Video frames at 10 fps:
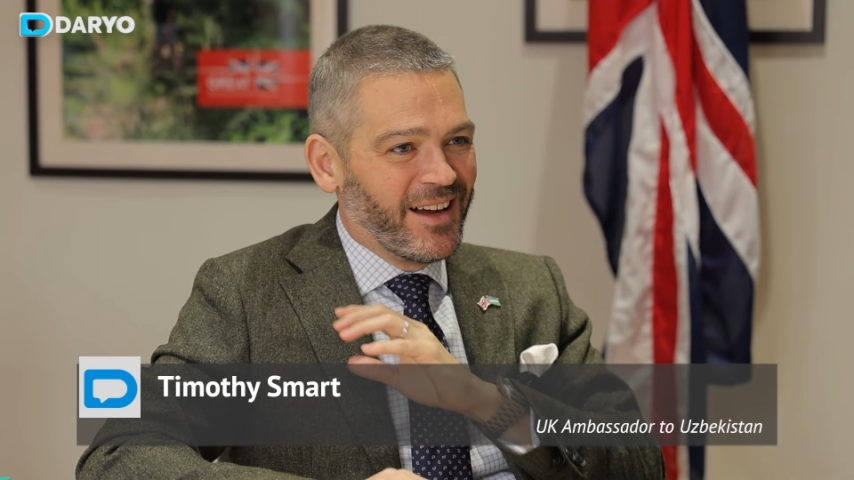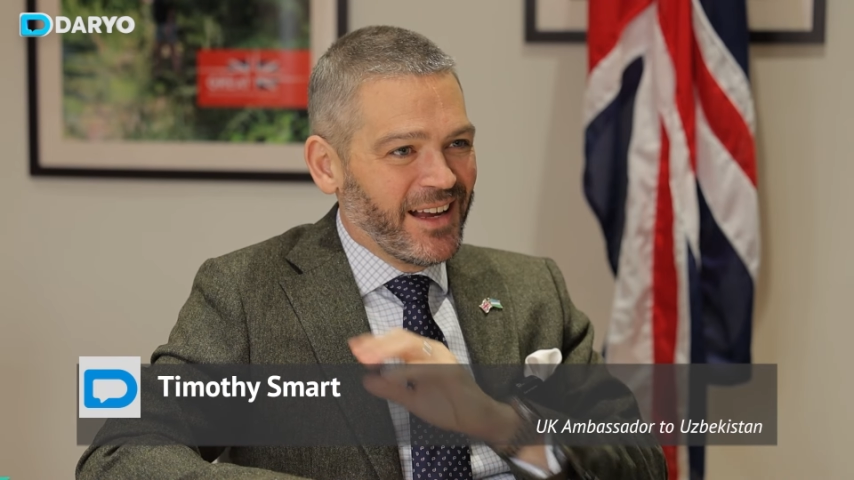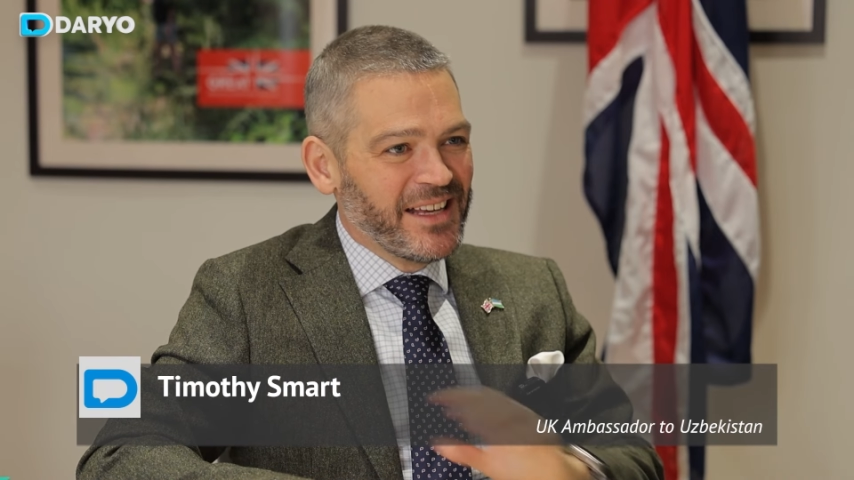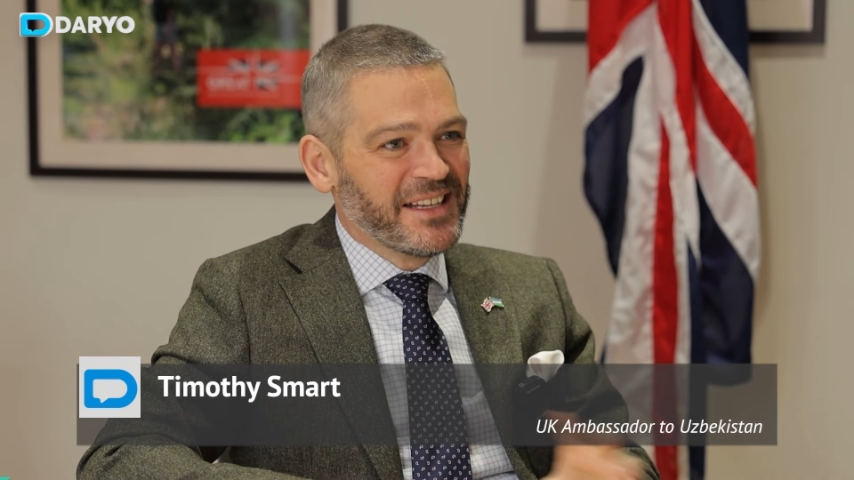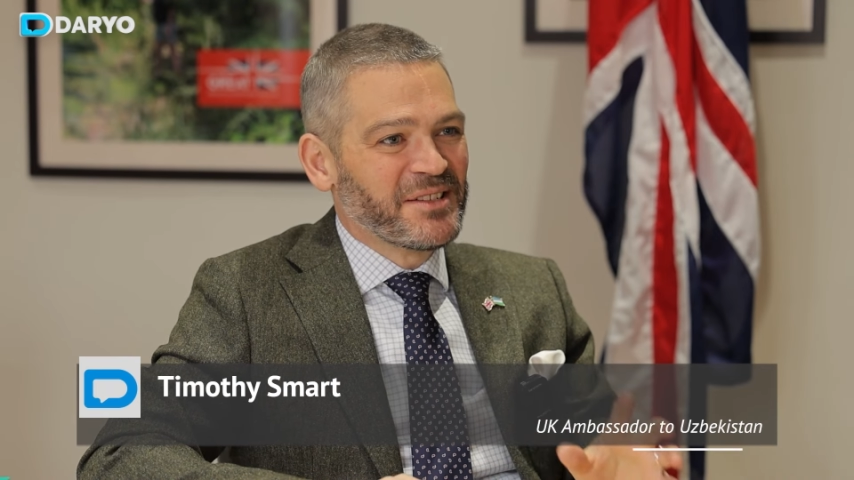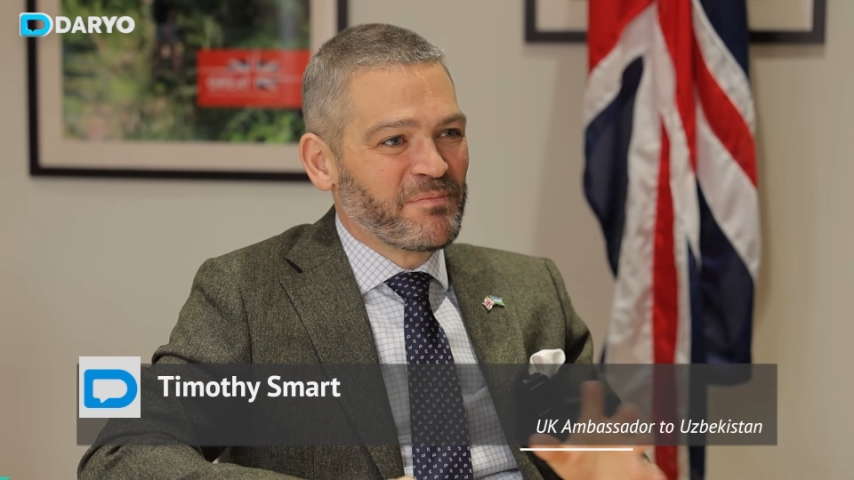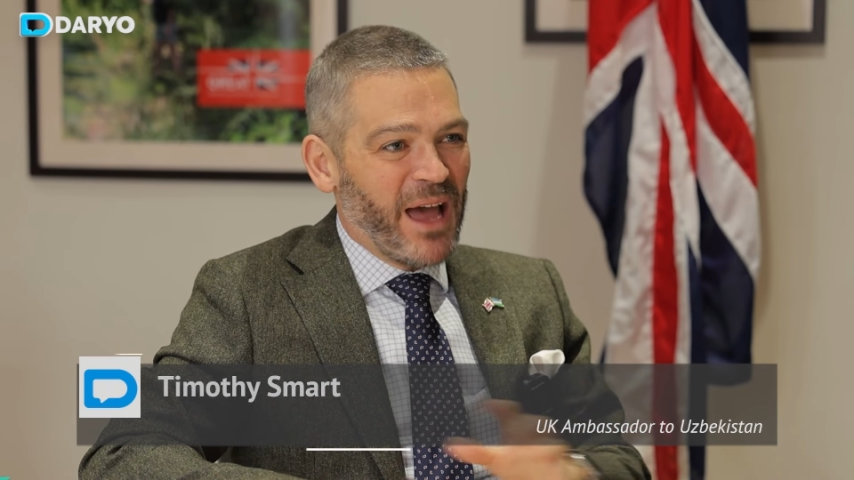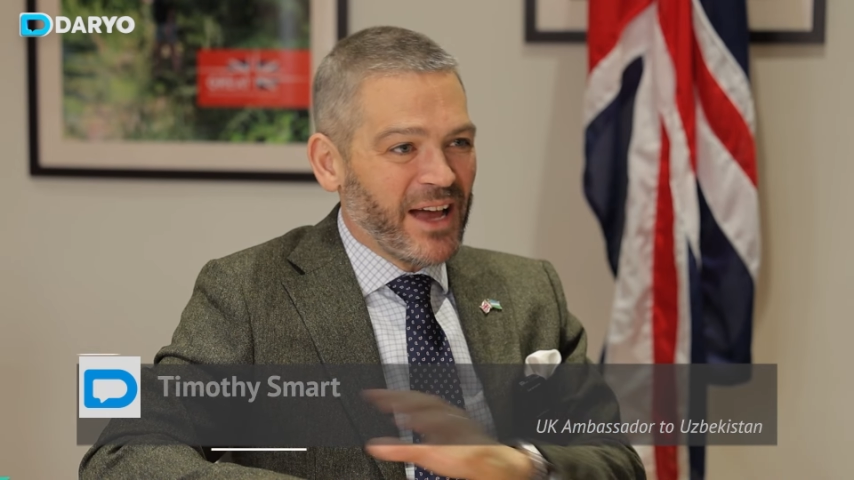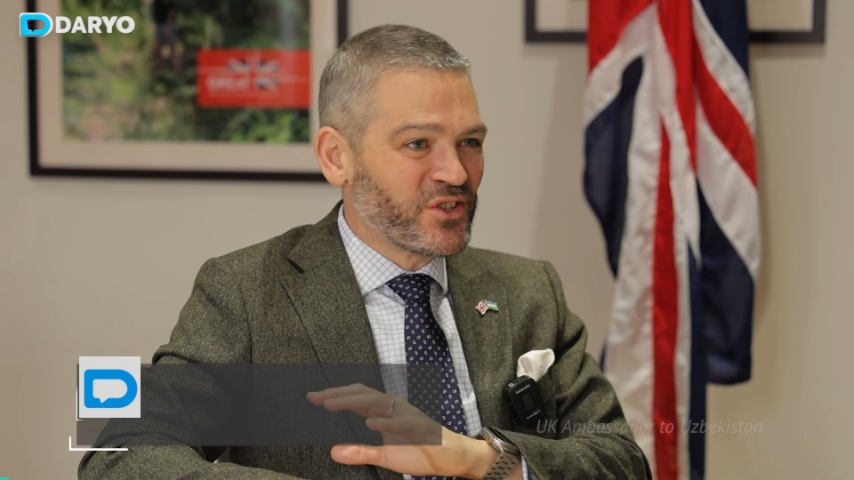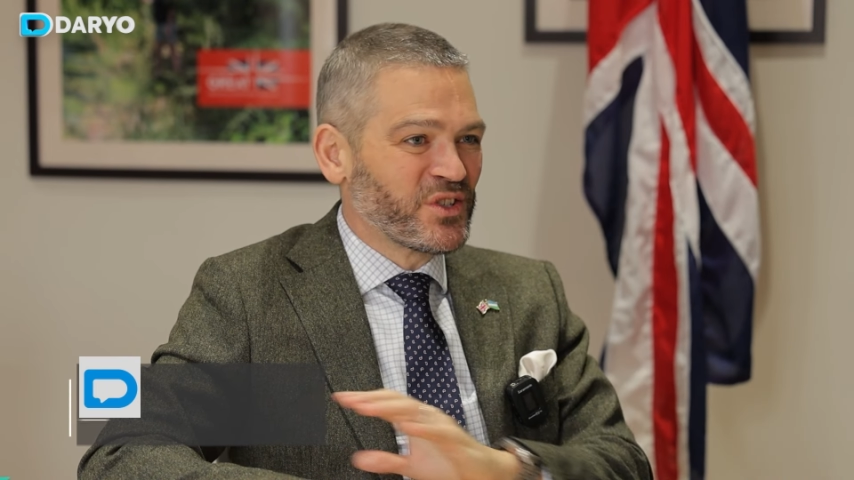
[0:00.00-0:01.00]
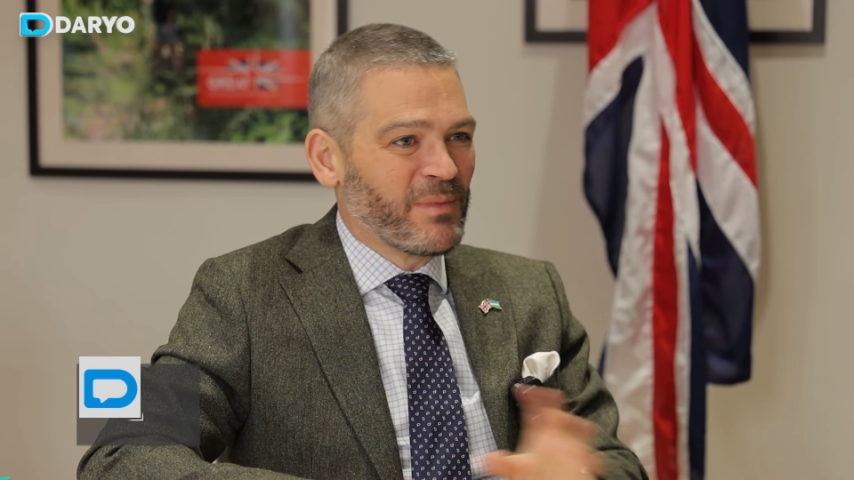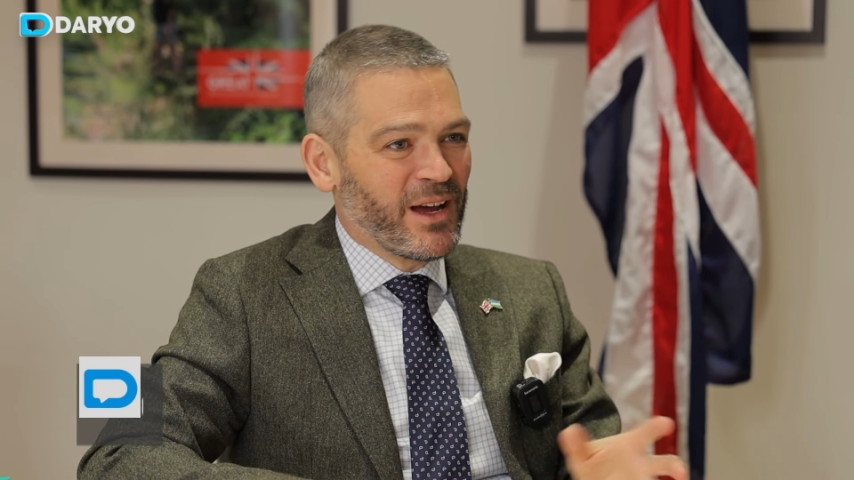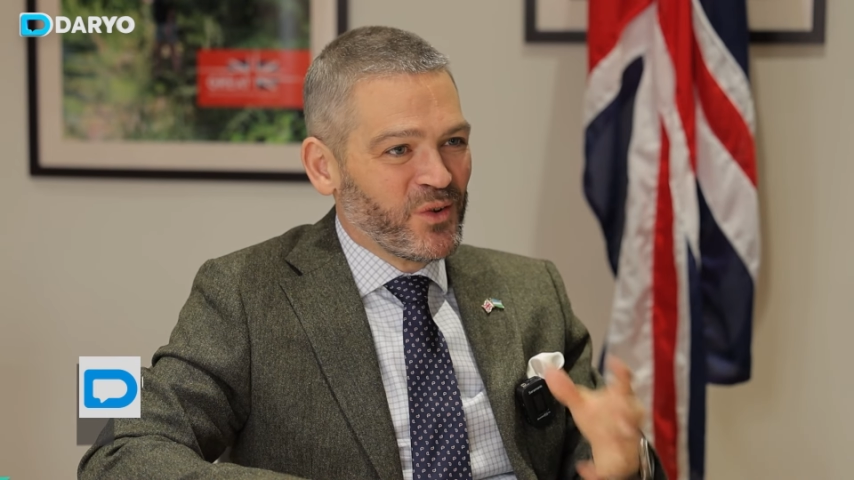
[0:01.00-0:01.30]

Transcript: He's passionate about